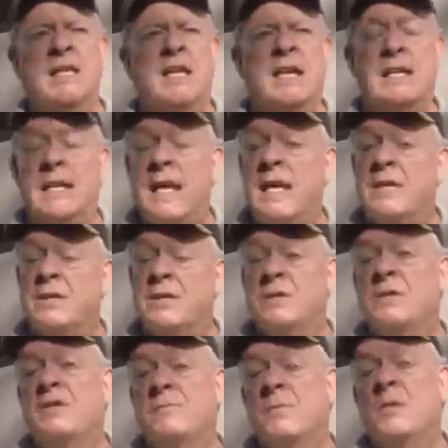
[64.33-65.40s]
and that has
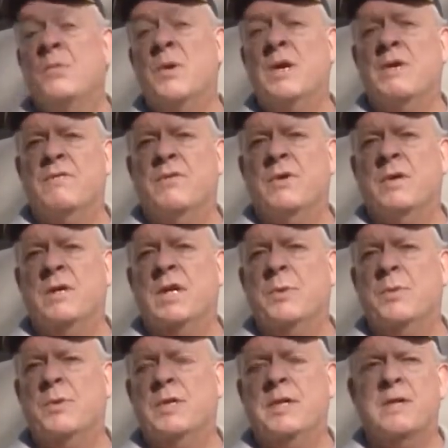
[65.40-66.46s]
served me well for a
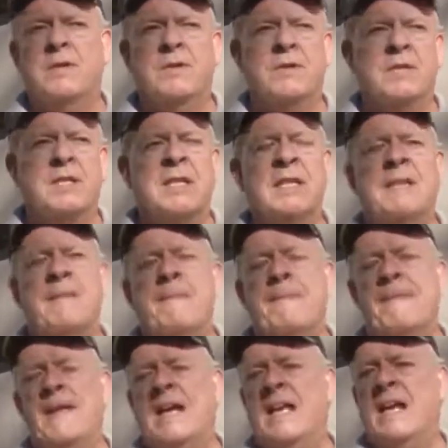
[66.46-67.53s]
couple years.
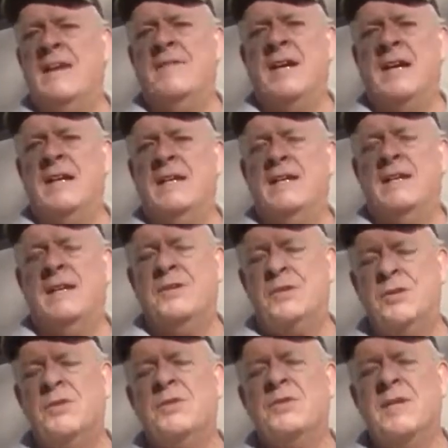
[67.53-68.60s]
And I've had
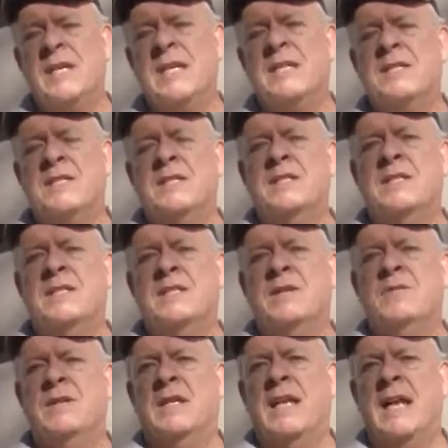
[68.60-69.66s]
2 or 3 instances
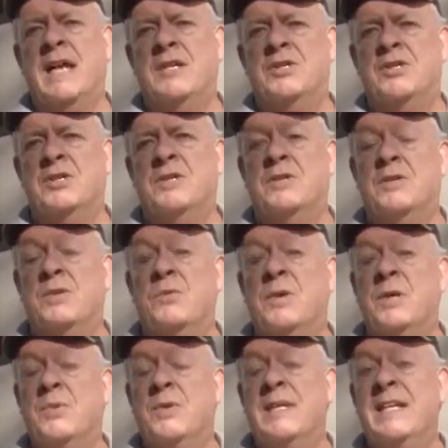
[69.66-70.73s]
over the last year to
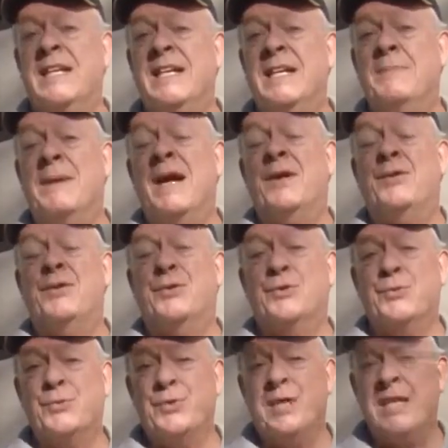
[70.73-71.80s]
where we needed about
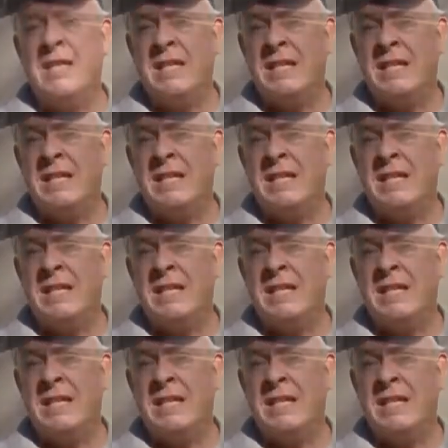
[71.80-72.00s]
3